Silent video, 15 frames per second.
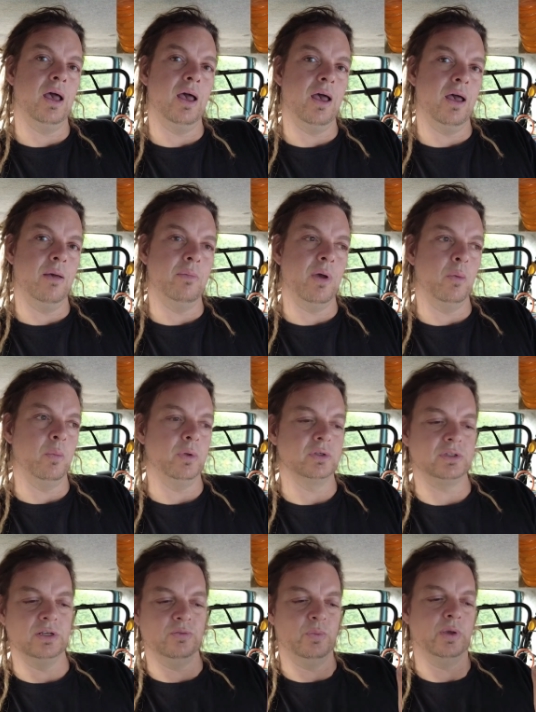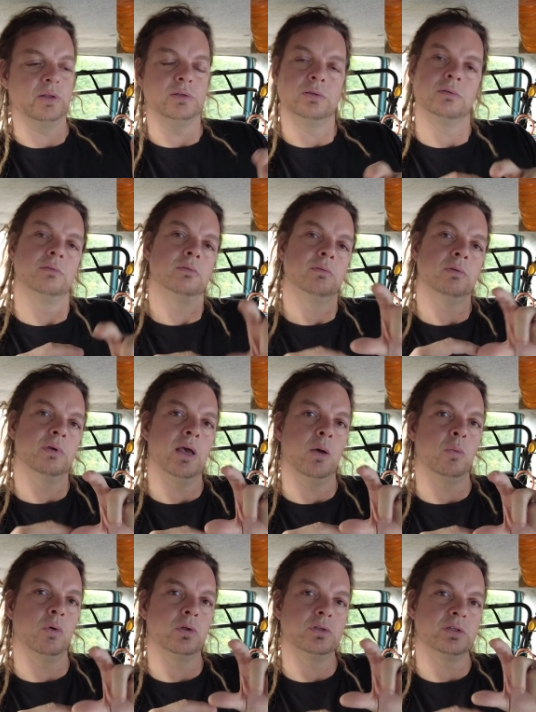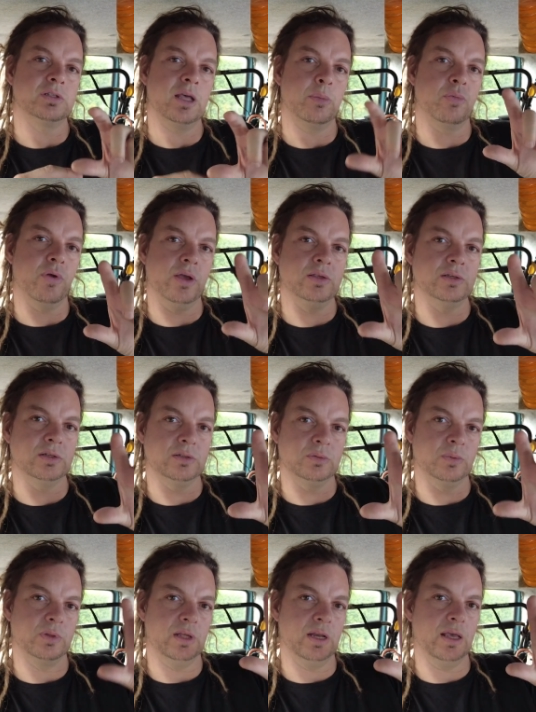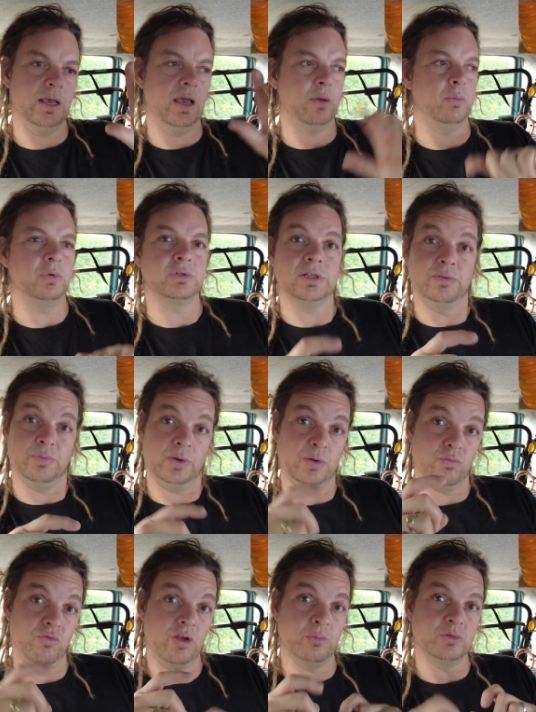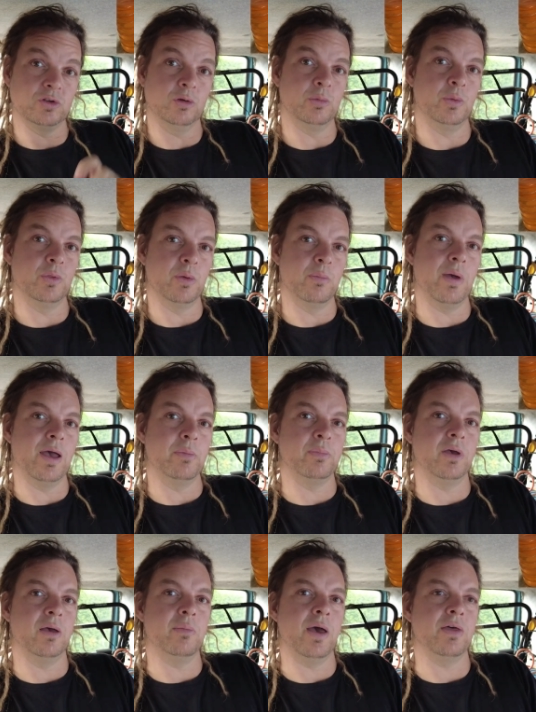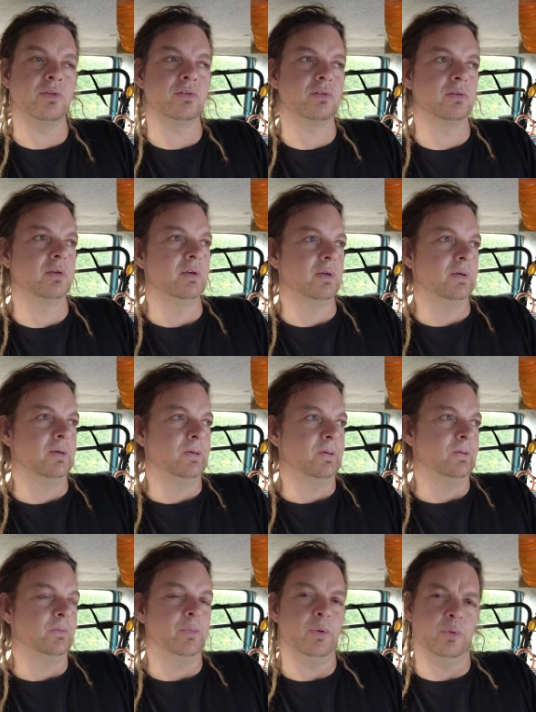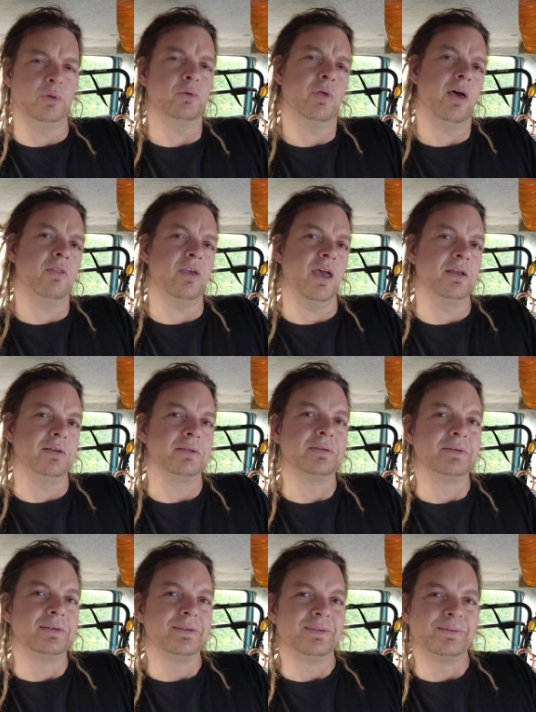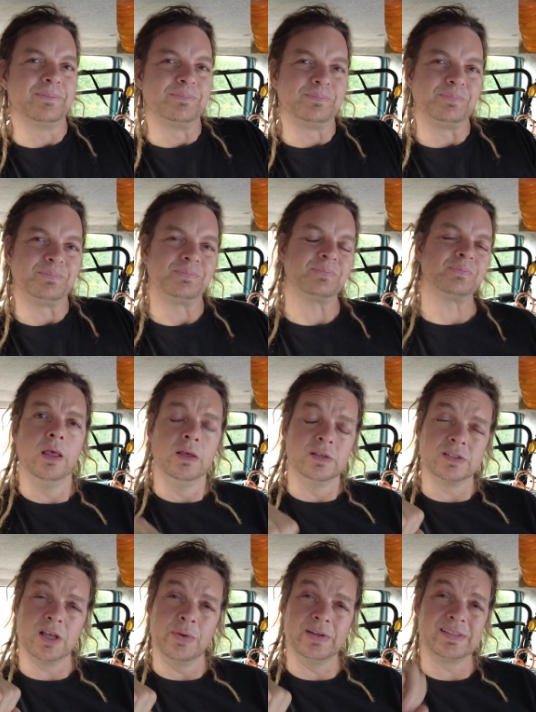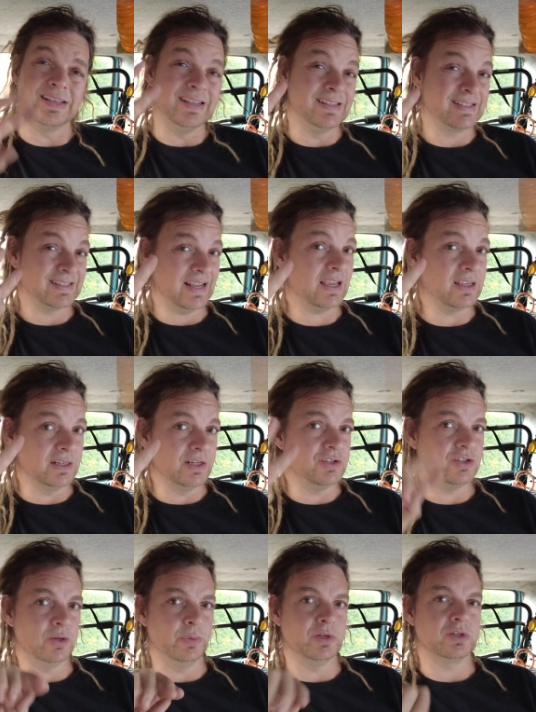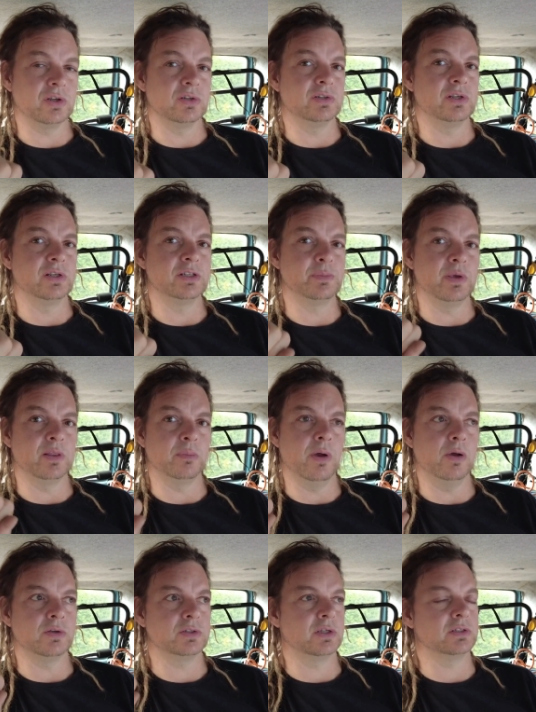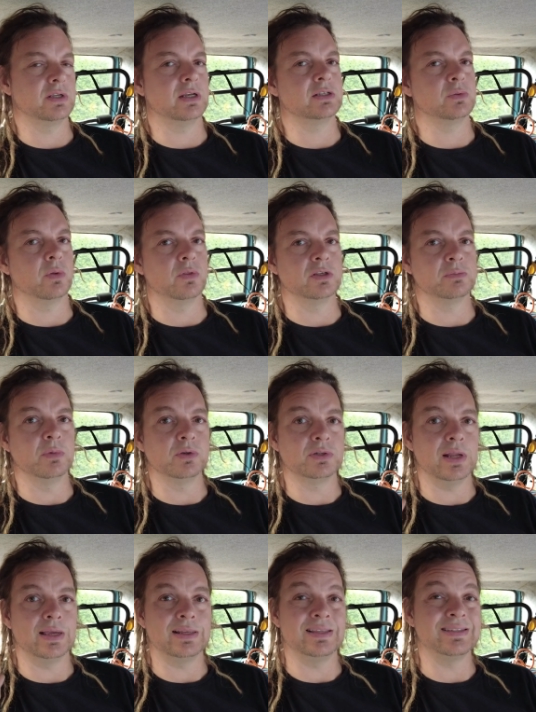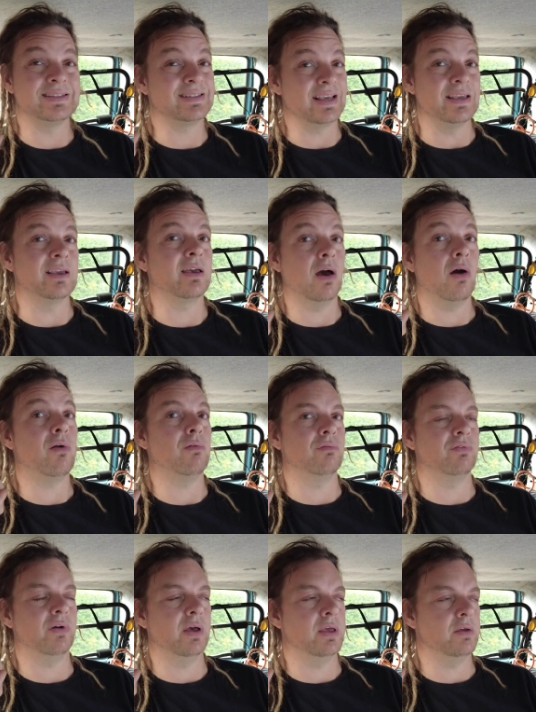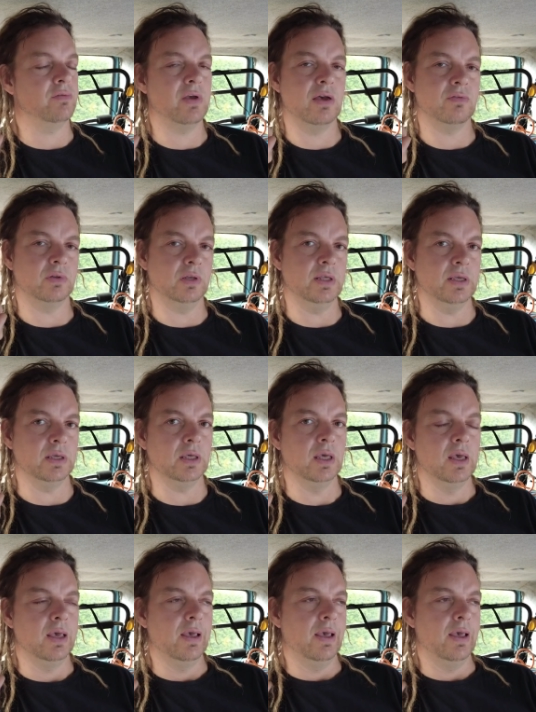um, and we'll see if we can get water separated within it and we'll see if we can reabsorb it with a bit of meths. But we'll do that at the end. So it's the second issue which concerns me the most because that's the one that's most likely to set your car on fire if you have a leak.